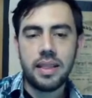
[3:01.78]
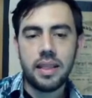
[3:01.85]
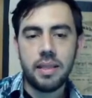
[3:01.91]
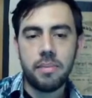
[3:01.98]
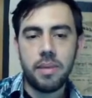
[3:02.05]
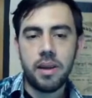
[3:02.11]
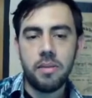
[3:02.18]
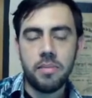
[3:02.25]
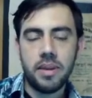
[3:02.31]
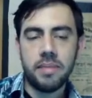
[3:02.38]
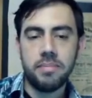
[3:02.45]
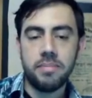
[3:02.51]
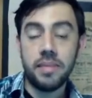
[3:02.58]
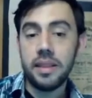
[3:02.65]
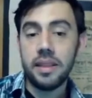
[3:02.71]
the
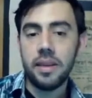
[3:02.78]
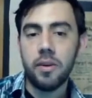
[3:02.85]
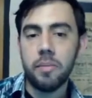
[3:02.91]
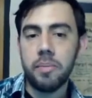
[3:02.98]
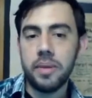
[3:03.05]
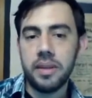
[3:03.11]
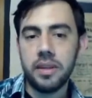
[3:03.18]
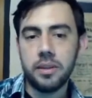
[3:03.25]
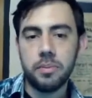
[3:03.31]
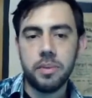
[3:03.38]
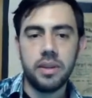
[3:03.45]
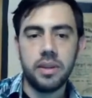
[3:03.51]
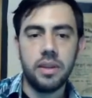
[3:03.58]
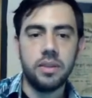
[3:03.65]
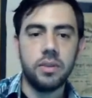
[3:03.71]
development in the opening,
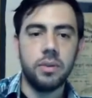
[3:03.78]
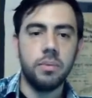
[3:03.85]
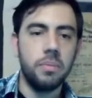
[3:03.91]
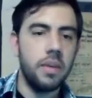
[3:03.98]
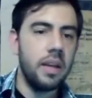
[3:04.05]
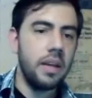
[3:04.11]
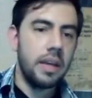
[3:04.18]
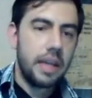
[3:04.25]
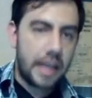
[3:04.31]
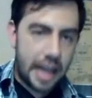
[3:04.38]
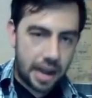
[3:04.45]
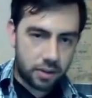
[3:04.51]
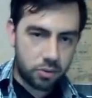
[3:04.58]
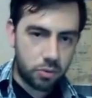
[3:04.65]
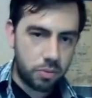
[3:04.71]
especially. So
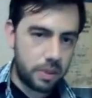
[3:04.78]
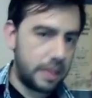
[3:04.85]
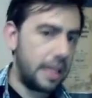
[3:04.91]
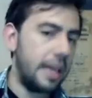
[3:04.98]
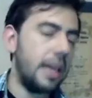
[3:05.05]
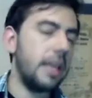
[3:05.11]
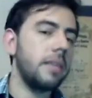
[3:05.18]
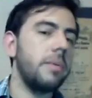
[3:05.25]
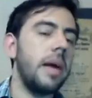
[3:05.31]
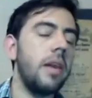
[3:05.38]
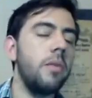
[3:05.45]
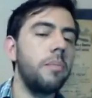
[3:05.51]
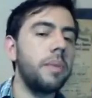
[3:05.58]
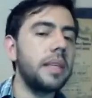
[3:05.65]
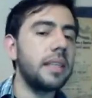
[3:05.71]
capture with the less
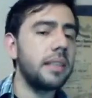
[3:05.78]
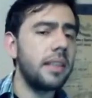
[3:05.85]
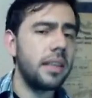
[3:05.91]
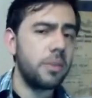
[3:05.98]
value pieces.